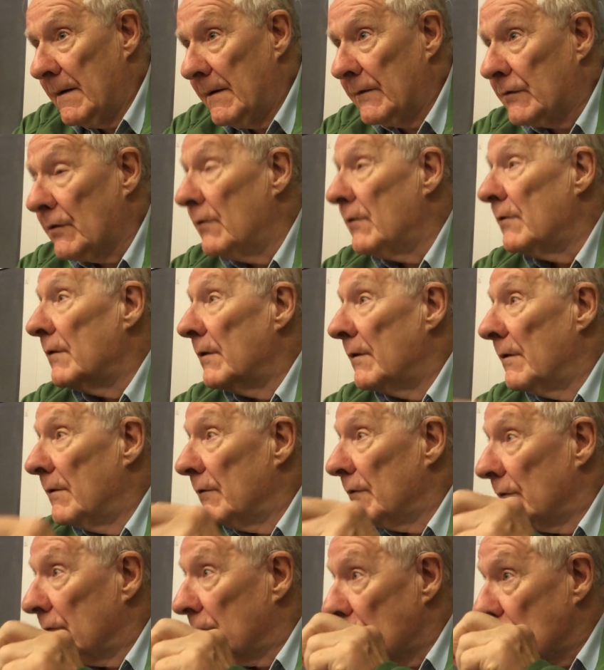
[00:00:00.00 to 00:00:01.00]
So
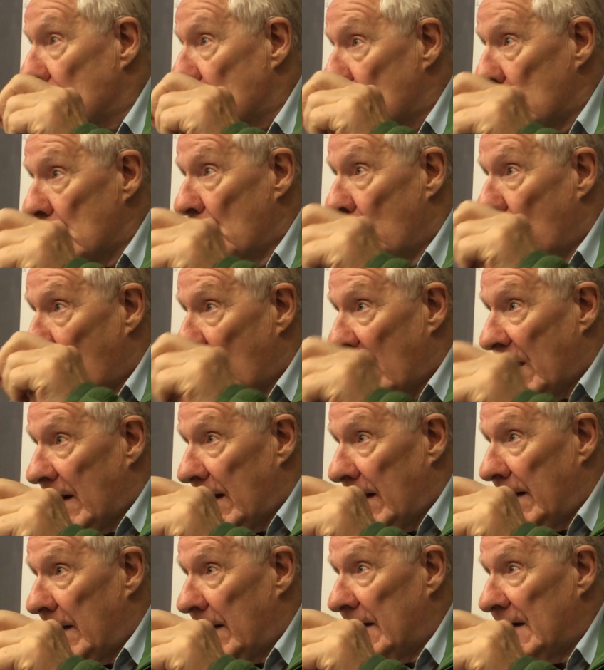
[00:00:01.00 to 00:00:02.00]
the true
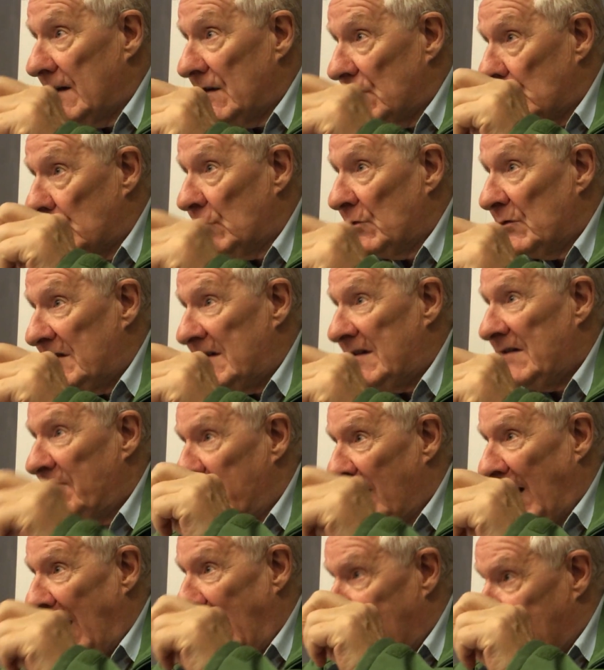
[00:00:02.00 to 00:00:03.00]
way is to
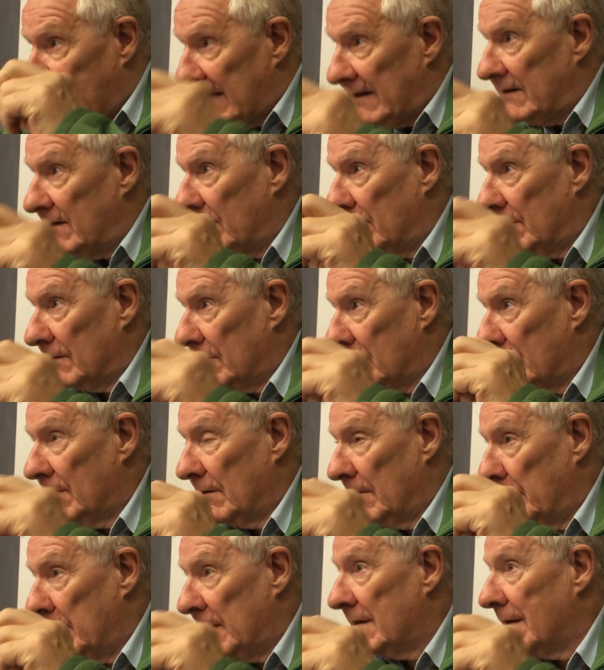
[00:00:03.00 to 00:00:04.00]
divide the
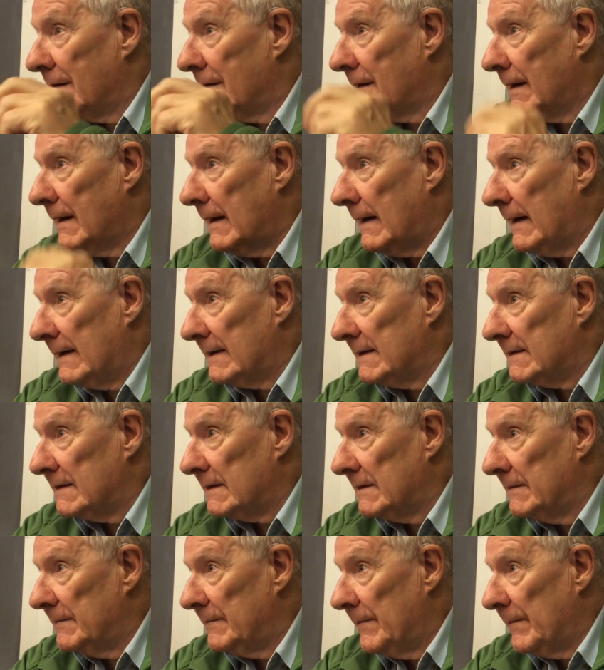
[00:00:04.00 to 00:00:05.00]
middle class.
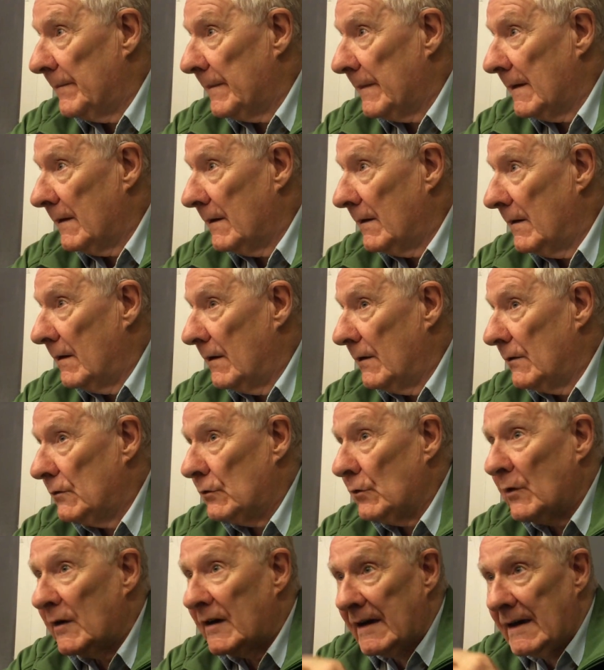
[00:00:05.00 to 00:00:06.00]

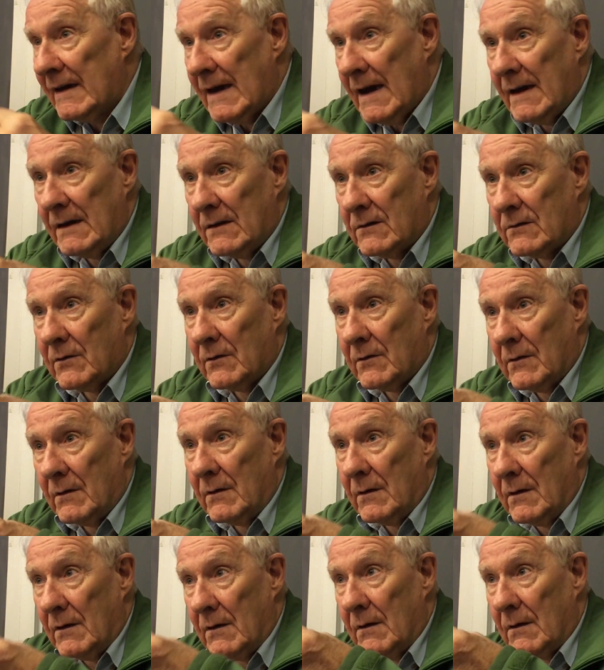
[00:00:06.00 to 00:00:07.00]
to create
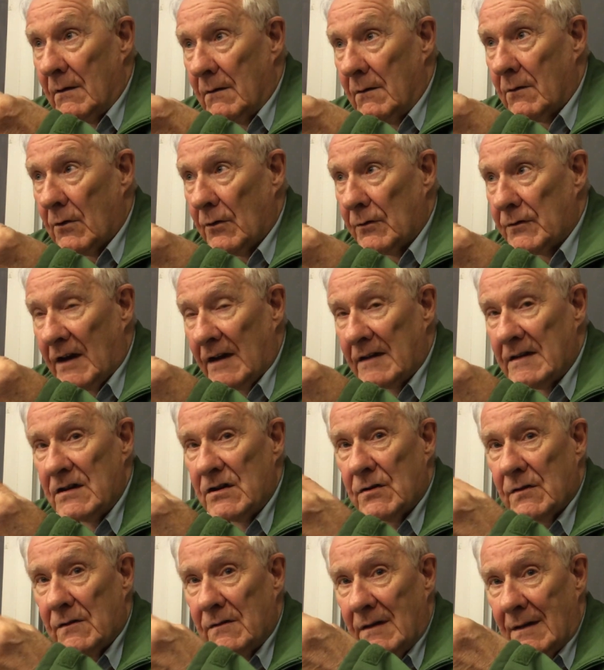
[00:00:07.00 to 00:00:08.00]
a
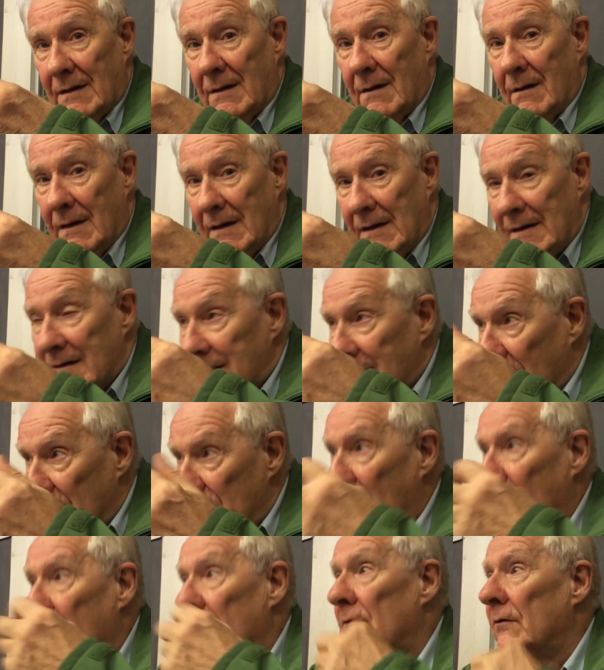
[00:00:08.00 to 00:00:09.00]
contradiction
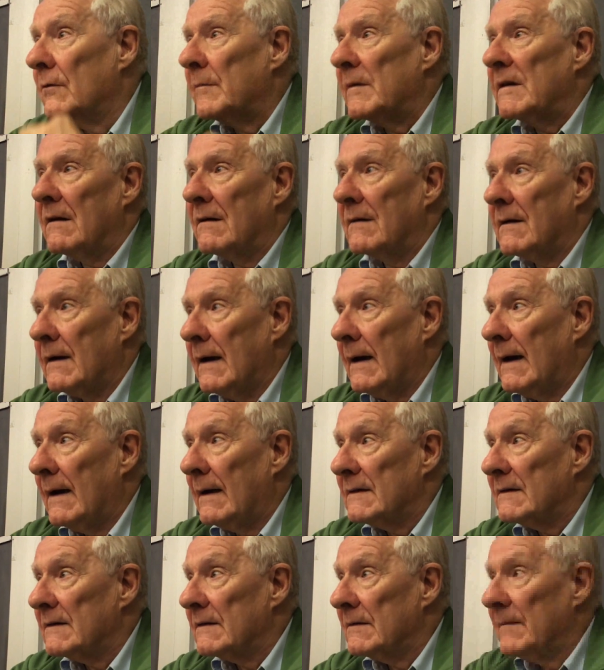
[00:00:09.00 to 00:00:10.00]
internal to the middle class,